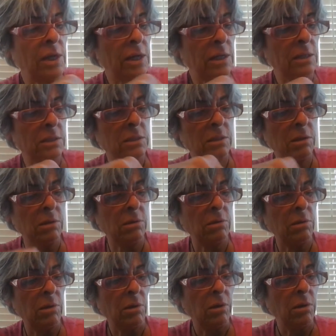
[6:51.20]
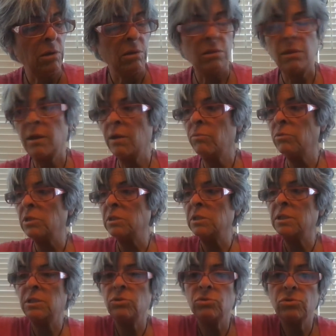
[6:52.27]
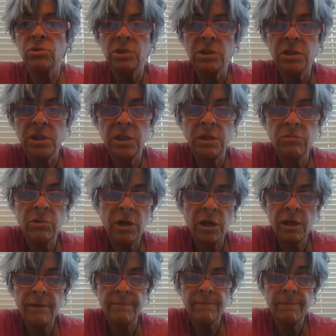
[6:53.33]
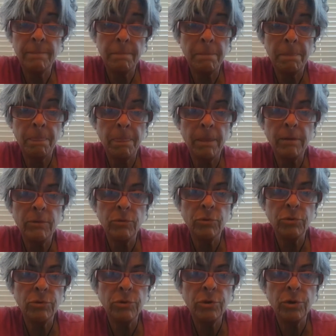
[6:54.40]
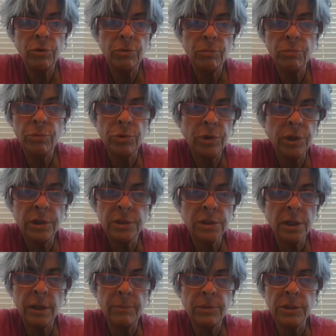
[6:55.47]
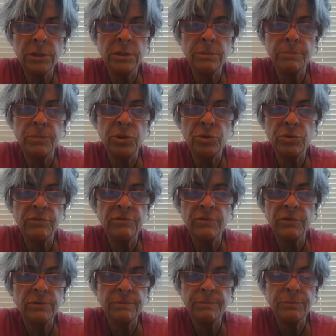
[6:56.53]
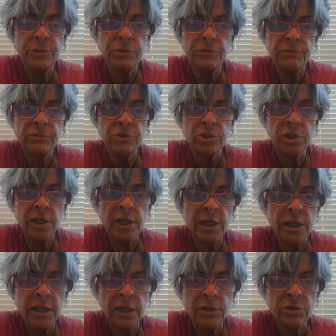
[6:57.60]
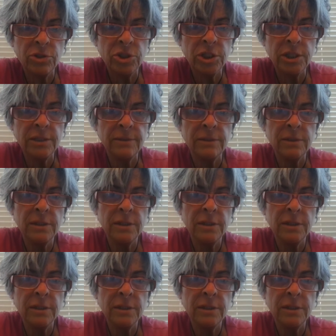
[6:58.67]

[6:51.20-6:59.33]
that one's interesting, right? North Node, brilliant diamonds, beautiful, beautiful shining energy.